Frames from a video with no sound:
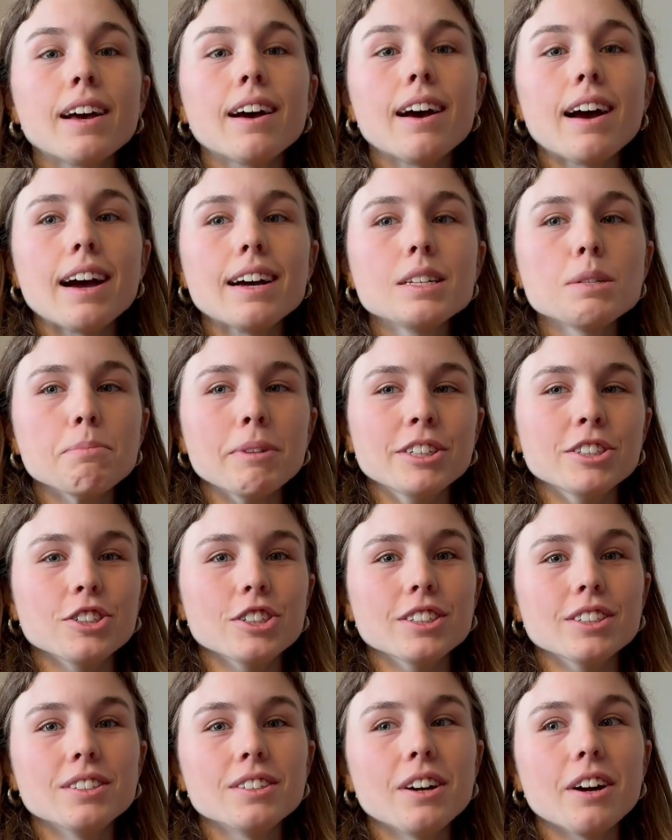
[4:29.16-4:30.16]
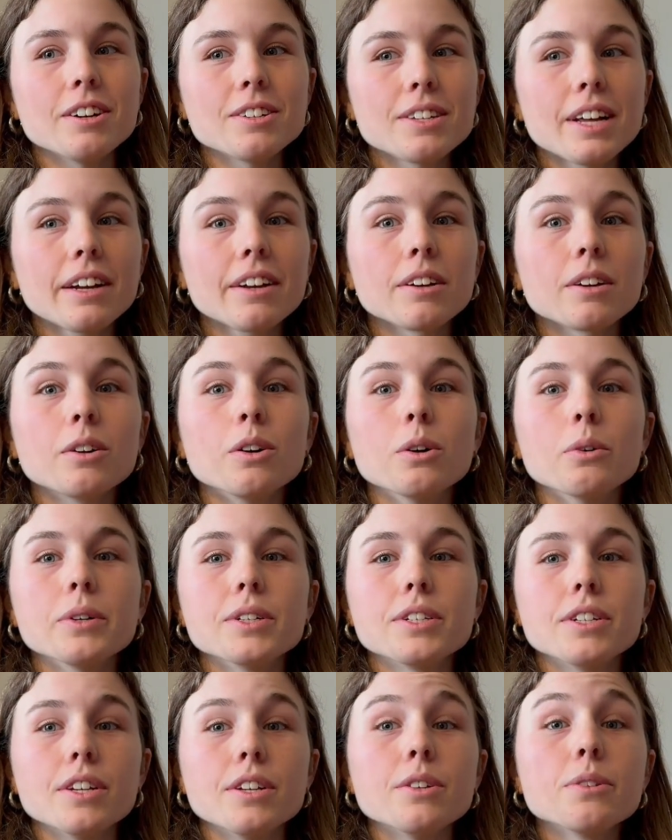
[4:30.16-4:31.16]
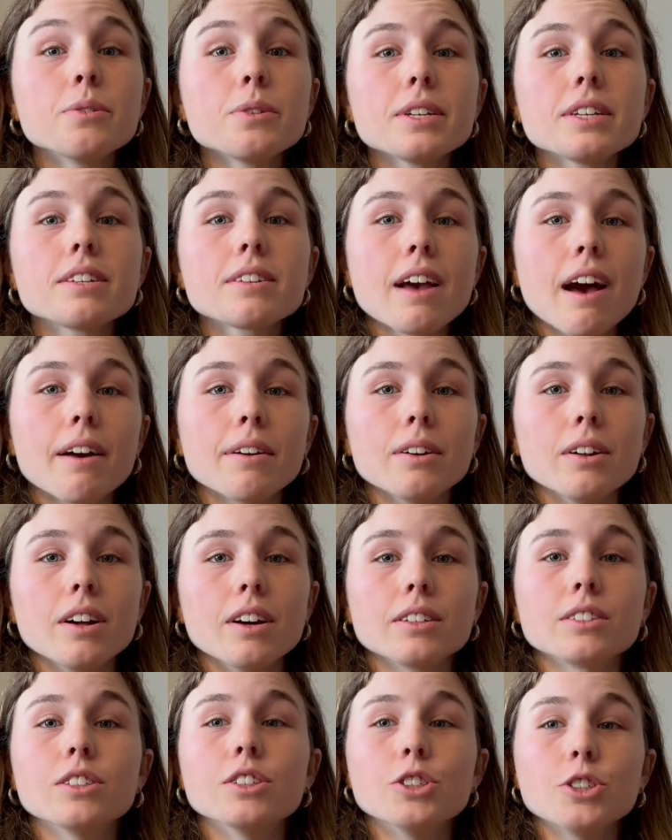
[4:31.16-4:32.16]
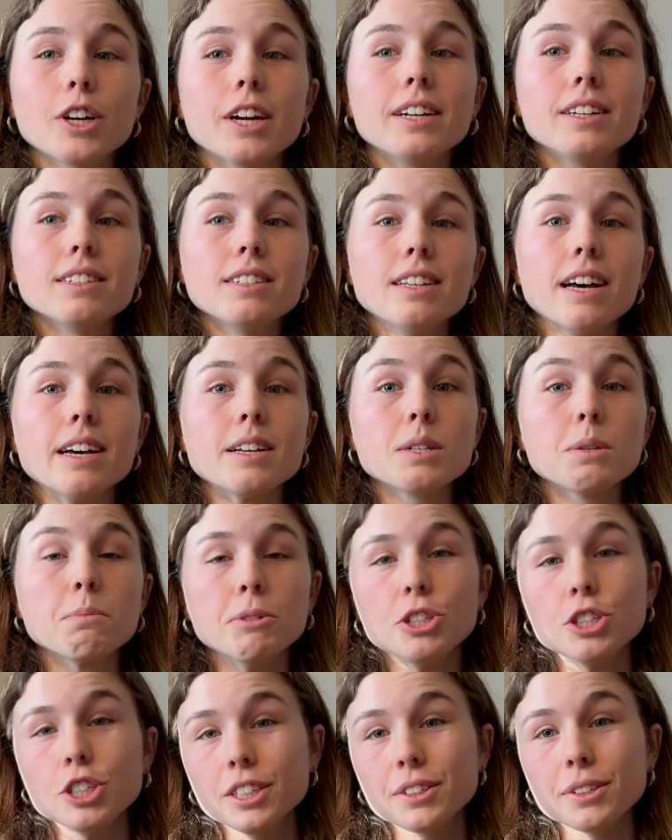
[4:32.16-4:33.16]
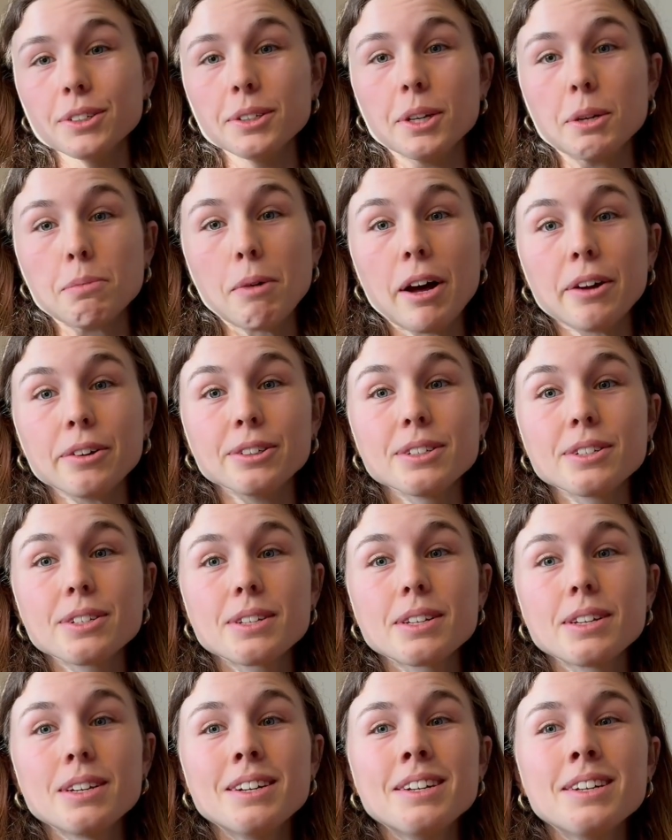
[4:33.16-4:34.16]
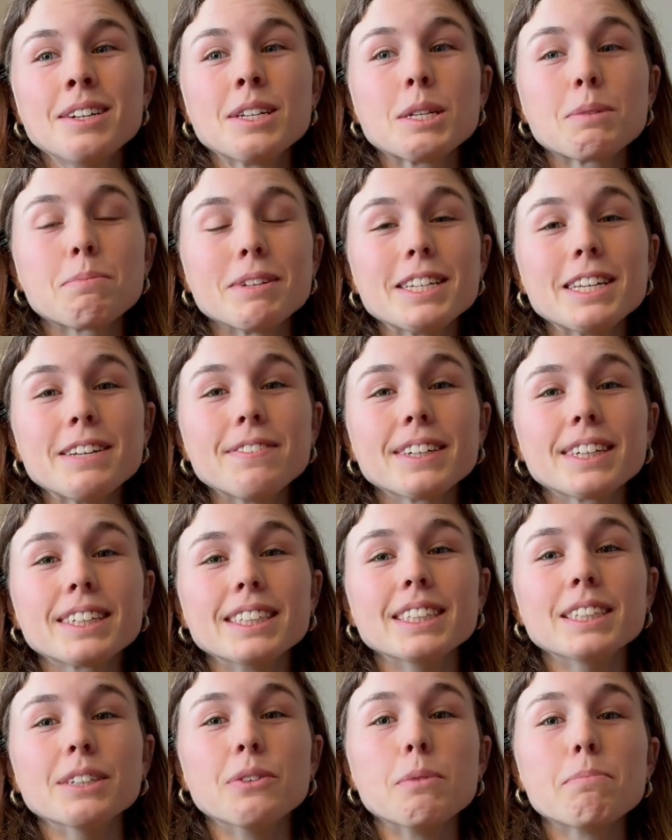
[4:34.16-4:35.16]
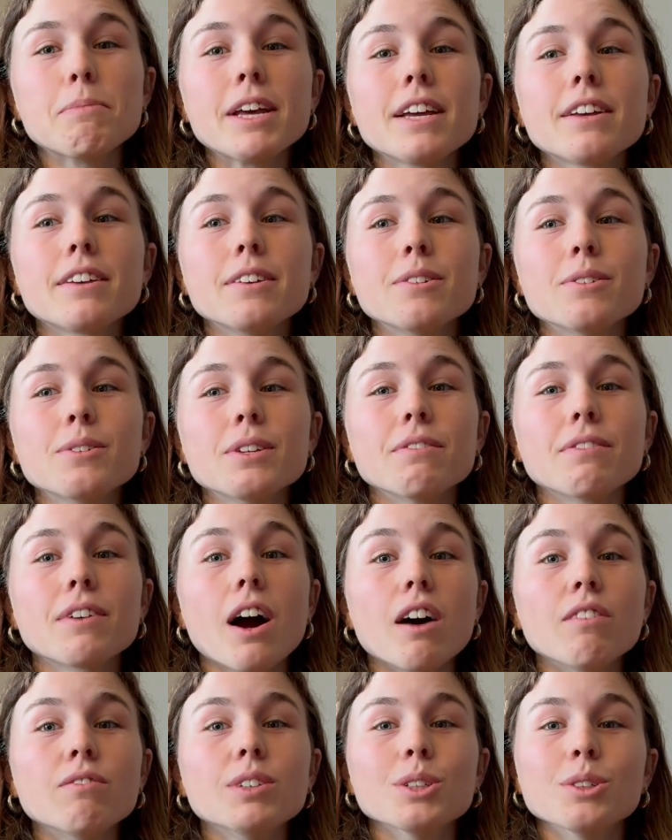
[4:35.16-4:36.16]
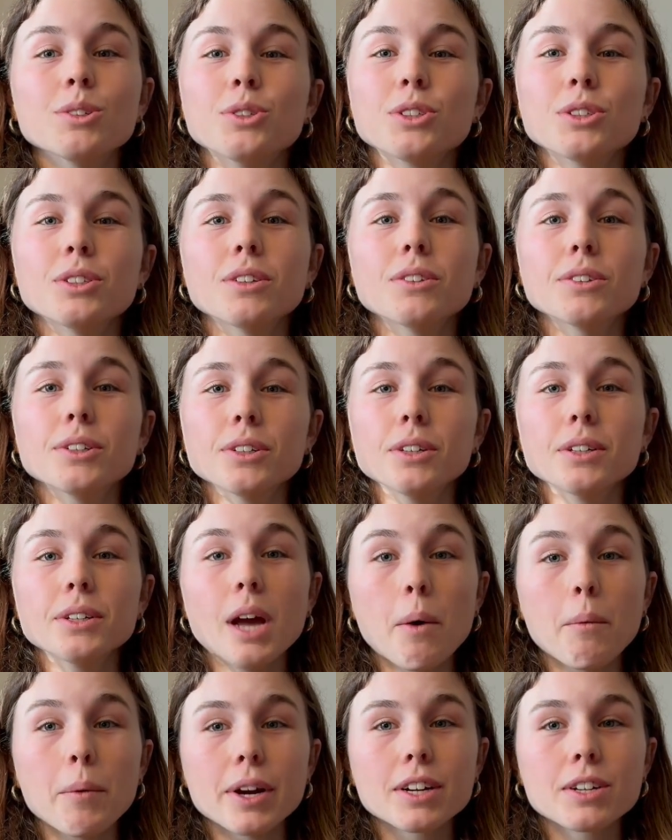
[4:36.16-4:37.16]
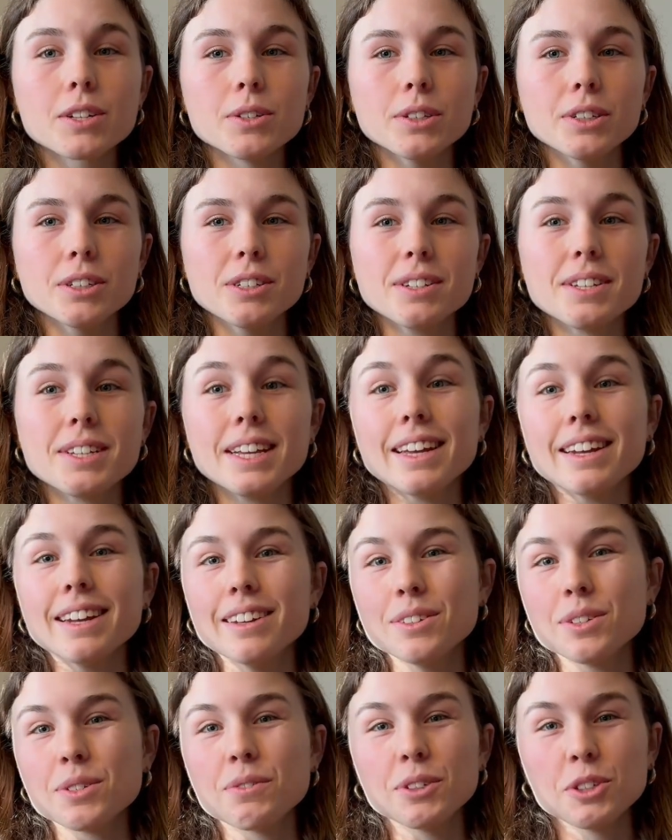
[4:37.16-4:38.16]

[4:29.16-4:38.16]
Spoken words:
As mentioned, our second goal was to use this catalog to train and test machine learning models. Specifically, we make use of convolutional neural networks, or CNNs for